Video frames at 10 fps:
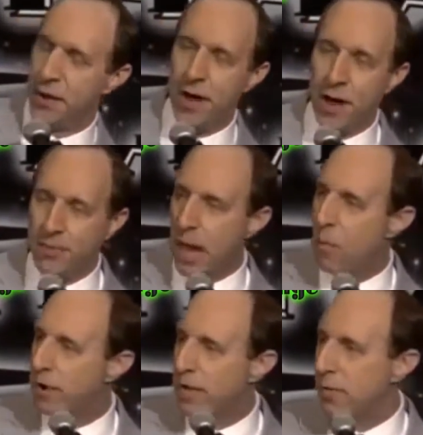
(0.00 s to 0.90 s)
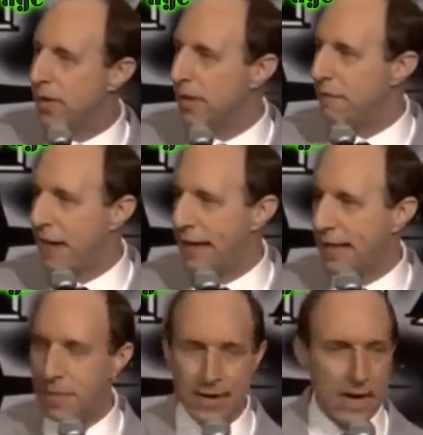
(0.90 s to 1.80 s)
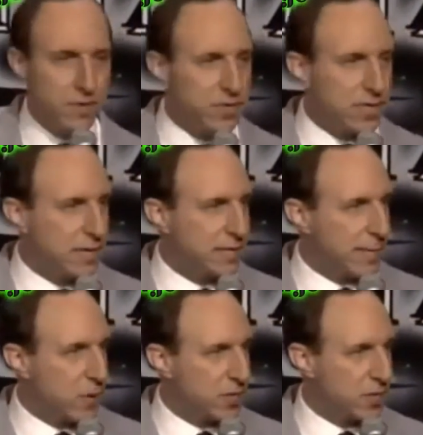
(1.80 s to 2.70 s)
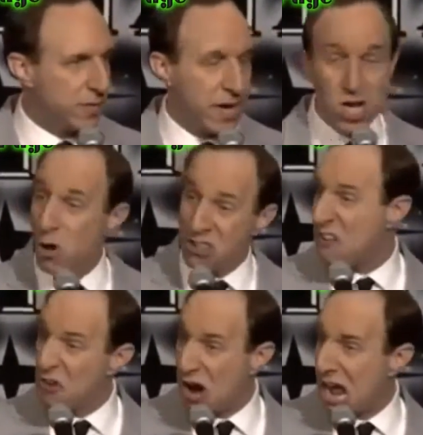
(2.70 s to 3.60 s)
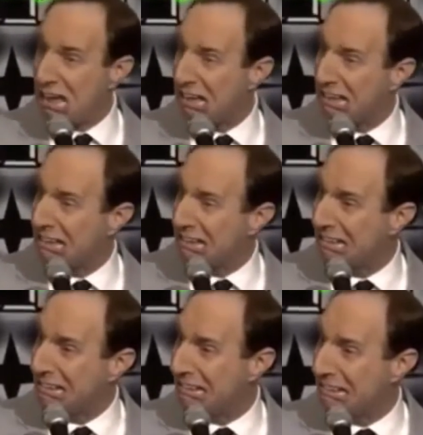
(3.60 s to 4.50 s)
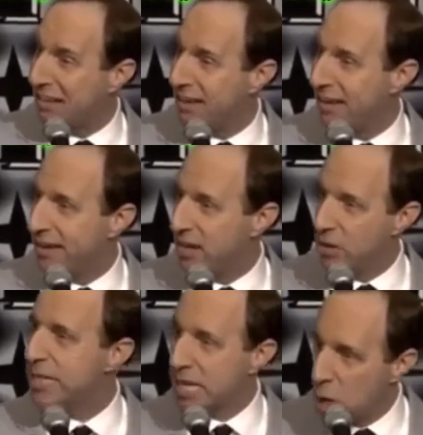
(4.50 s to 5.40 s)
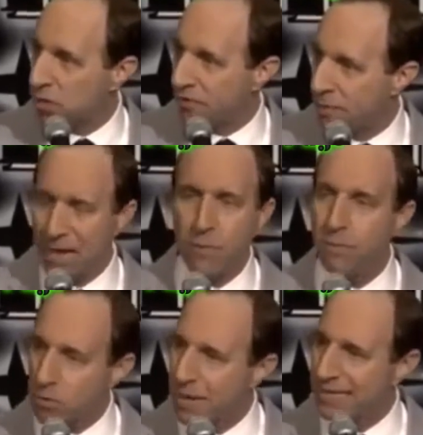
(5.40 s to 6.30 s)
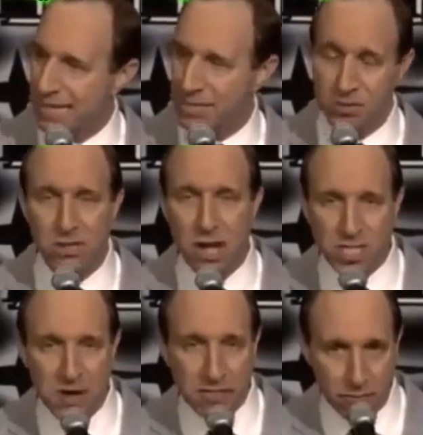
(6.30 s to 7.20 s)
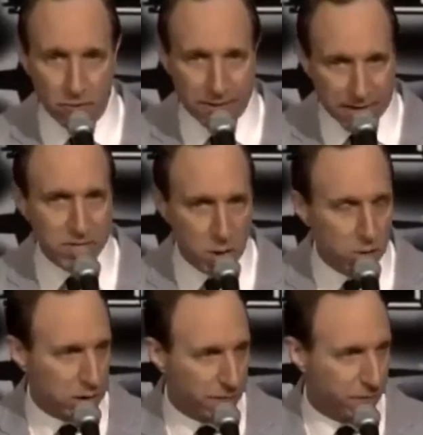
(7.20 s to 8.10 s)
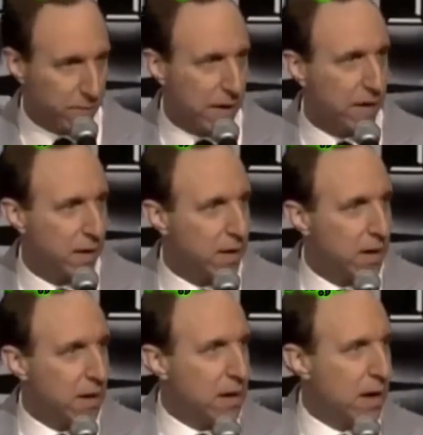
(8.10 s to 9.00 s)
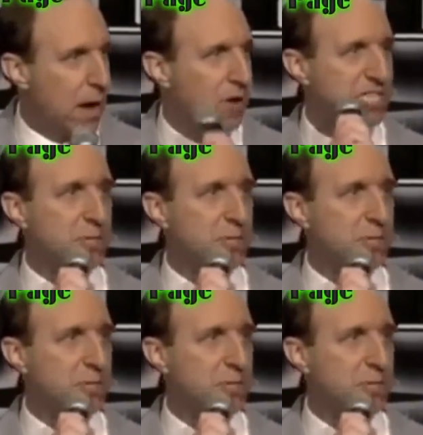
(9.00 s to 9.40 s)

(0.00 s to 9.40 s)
You know what? I'm more done with the fact that my neighbors say the same question every day. Cold enough for you? No, it's not cold enough for me. I like when both my testicles are lodged in my throat. That's cold enough for me. I want